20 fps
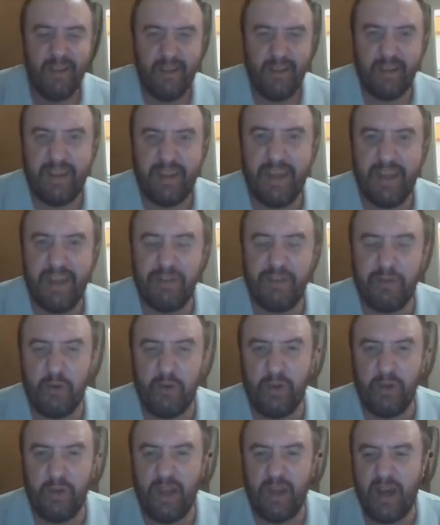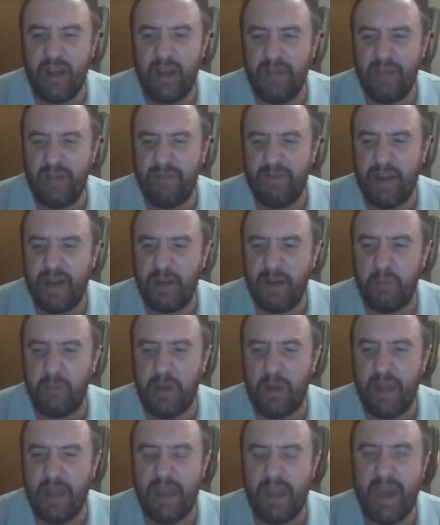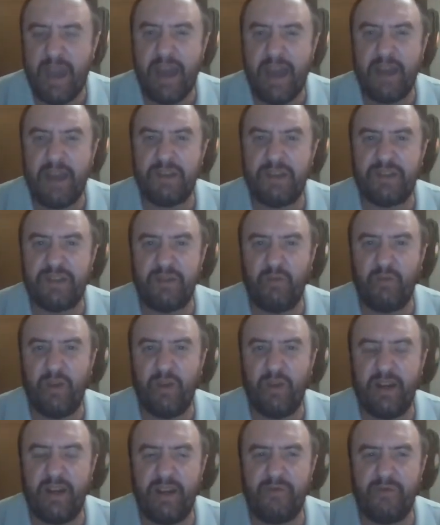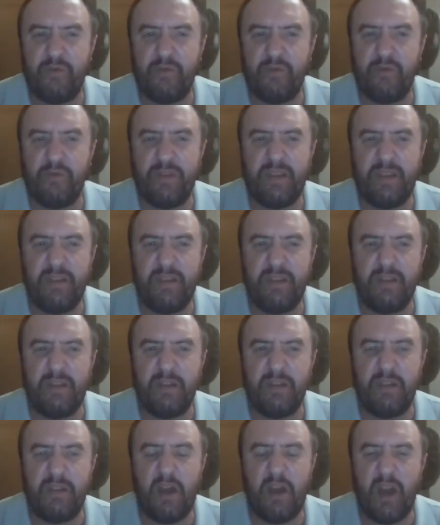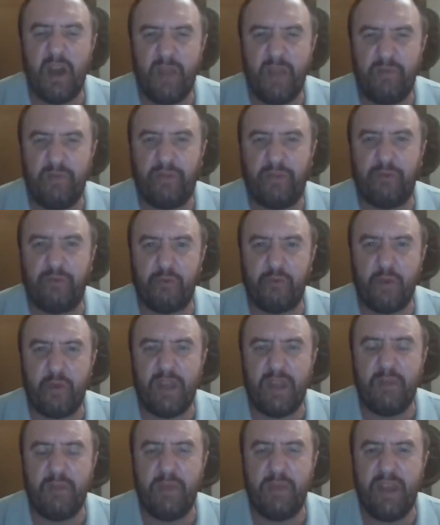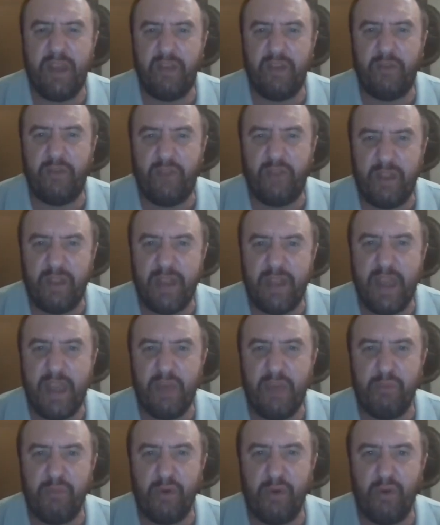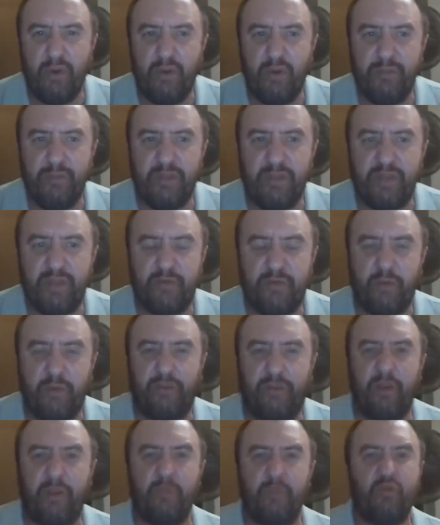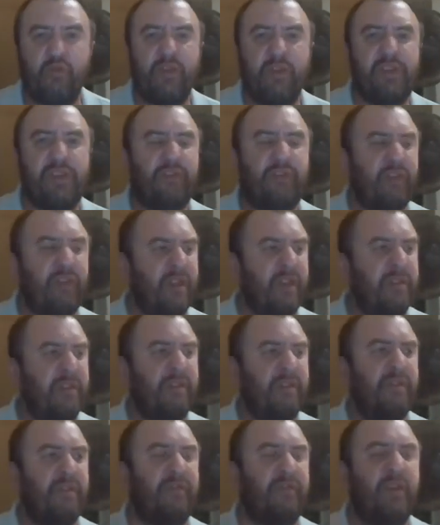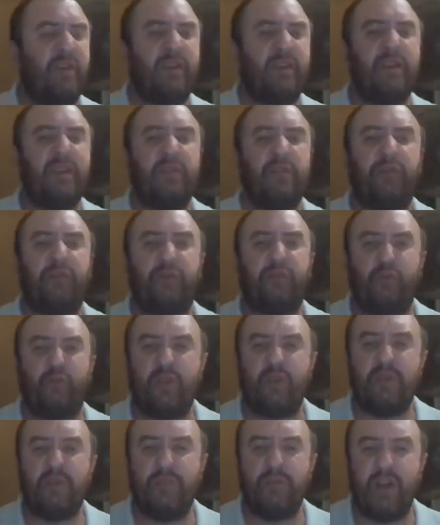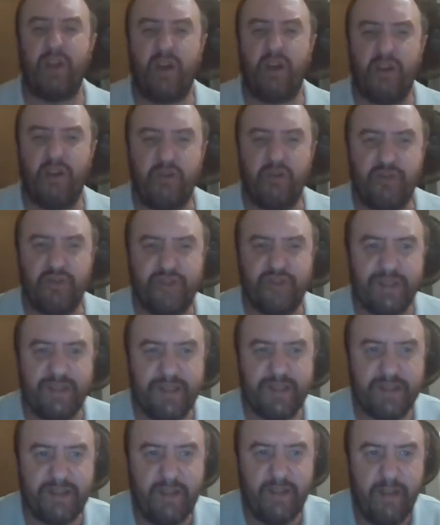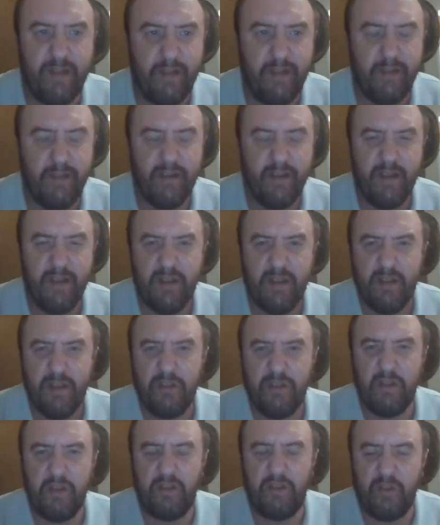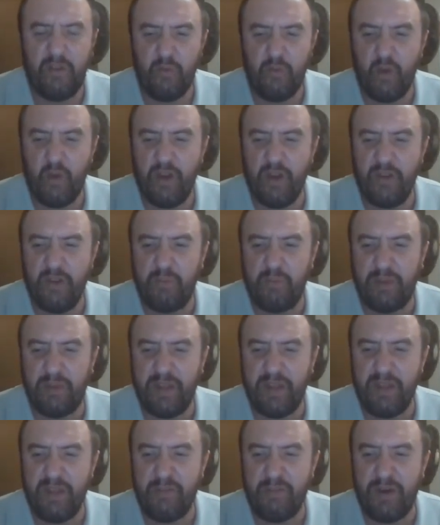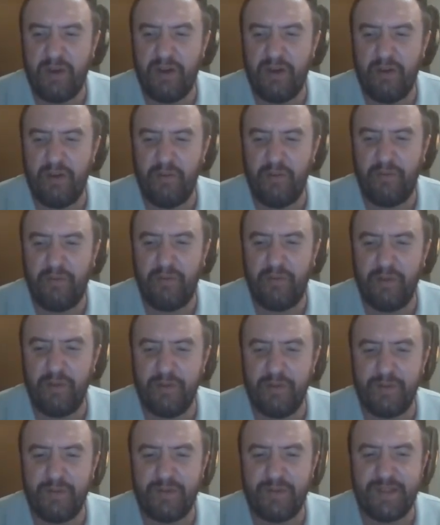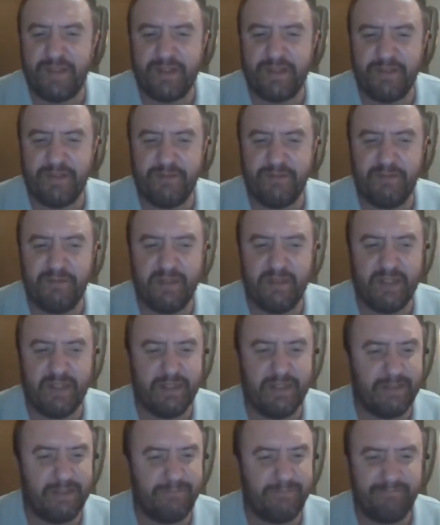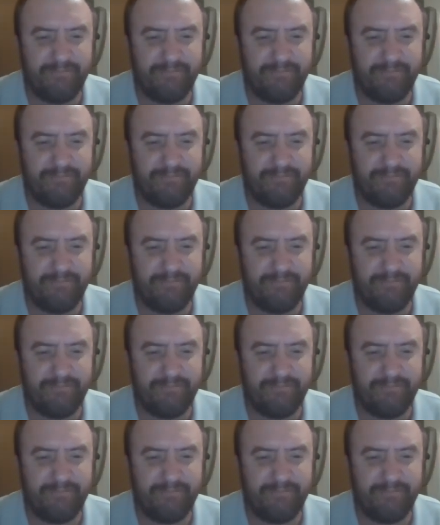I can't go live out of my ass or whatever. The live stream is enabled, but for some reason, the fucking StreamYard just doesn't want to play ball, folks. So I'm